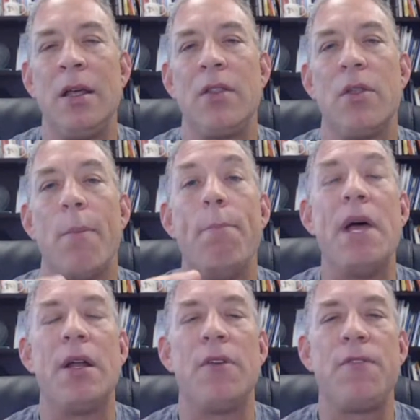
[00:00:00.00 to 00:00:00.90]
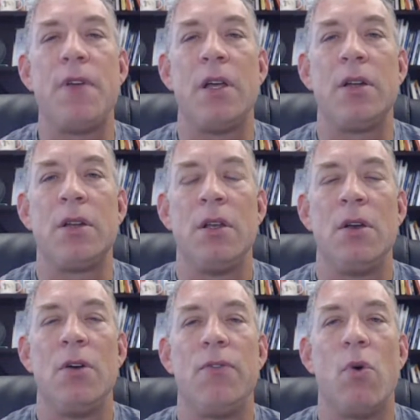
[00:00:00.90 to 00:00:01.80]
the benefit
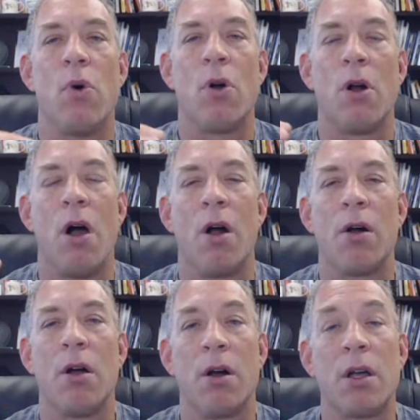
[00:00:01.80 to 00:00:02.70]
for our